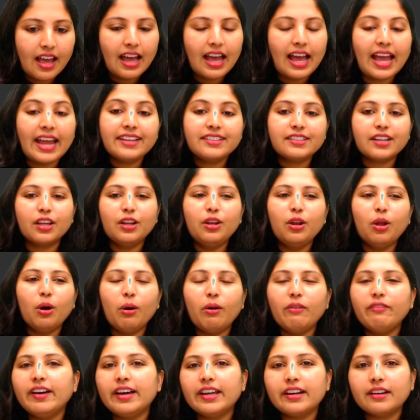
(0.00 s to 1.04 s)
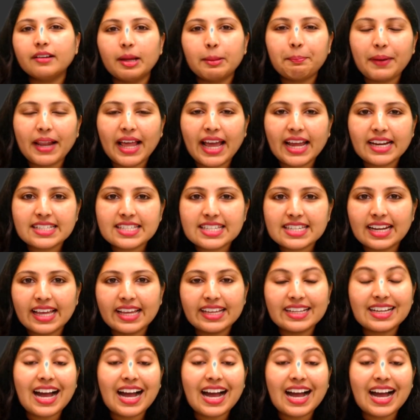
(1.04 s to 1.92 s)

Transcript: and lower plants like